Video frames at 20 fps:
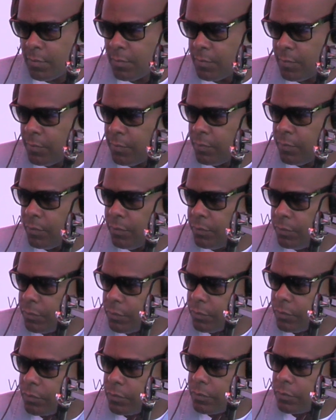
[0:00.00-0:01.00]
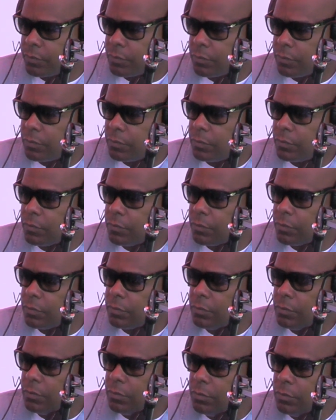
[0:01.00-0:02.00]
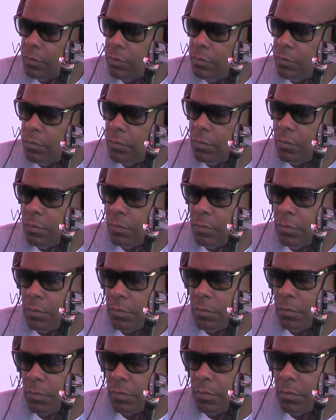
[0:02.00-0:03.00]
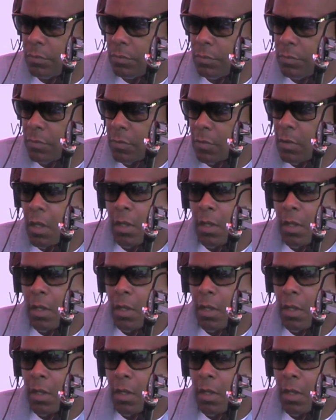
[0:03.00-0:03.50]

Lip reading: This person isn't speaking.